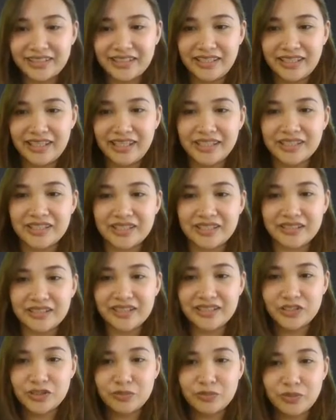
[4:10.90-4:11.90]
okay so
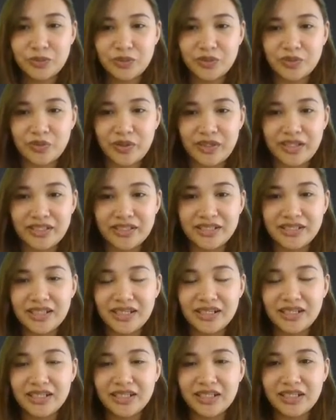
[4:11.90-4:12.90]
let's put
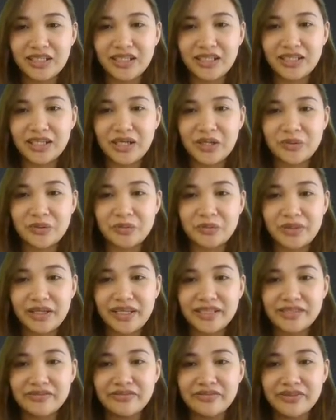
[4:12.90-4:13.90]
29 in our
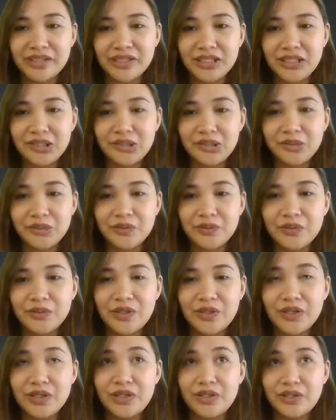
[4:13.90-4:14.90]
place value
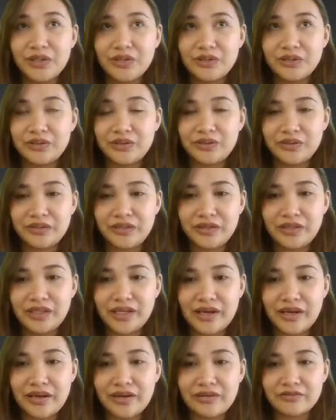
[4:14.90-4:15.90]
we
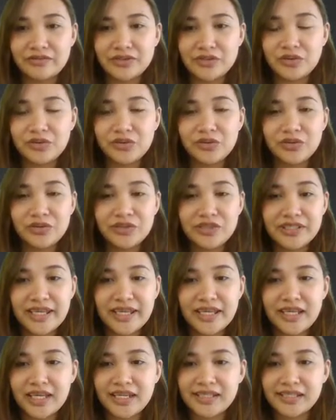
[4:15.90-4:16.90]
have 2 to
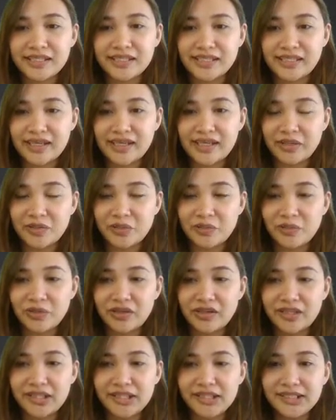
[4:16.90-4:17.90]
10s 9
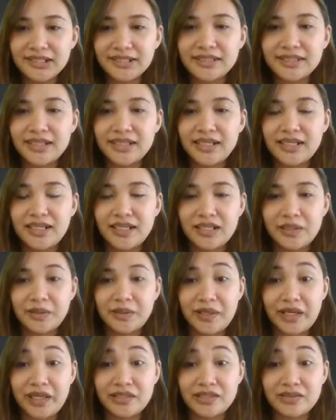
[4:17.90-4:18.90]
ones
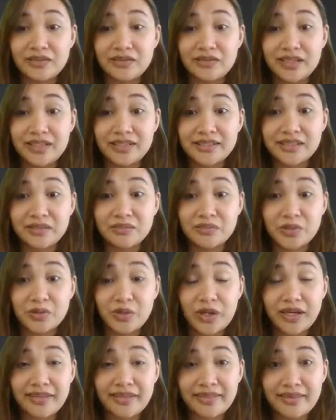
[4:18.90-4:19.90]
okay so let's
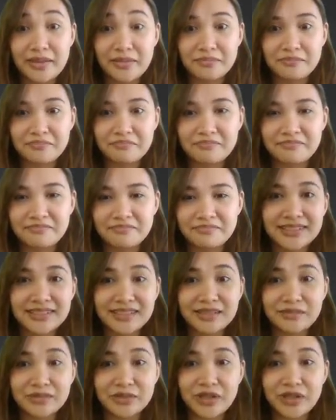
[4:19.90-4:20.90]
subtract them
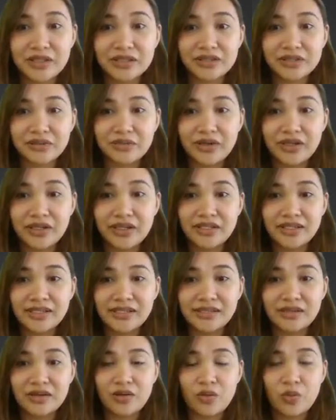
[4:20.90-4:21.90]
subtract the
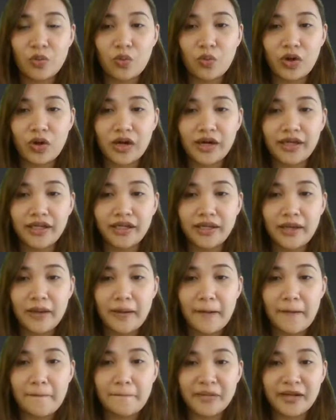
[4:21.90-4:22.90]
ones 1
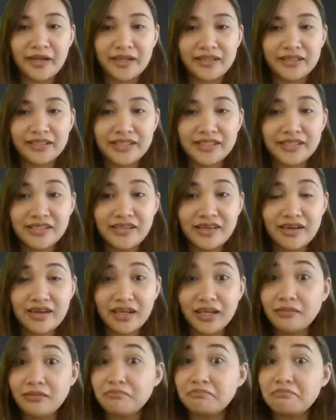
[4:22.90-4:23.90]
minus
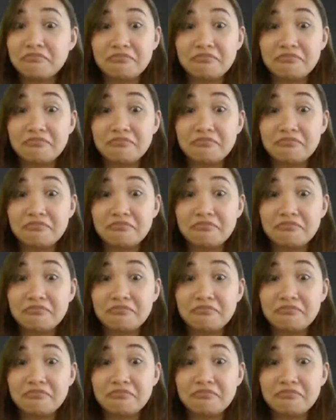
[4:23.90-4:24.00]
9